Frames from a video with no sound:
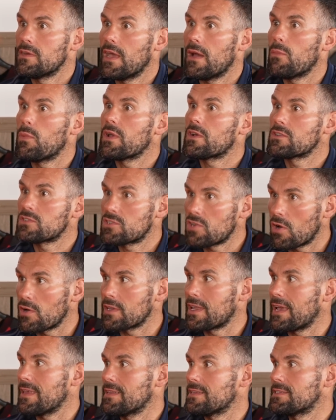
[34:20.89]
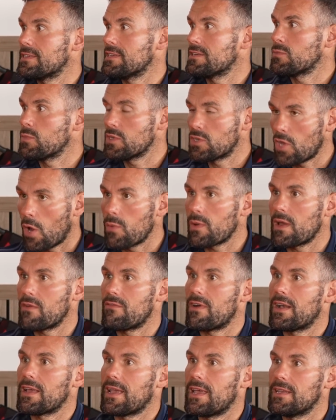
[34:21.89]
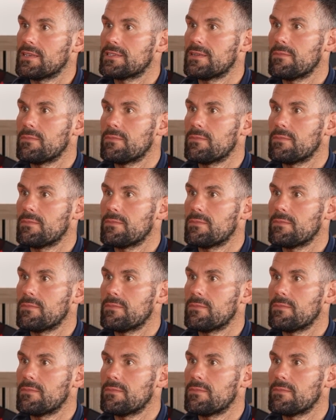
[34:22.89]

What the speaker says: Yeah, we consolidate the season. We don't get relegated.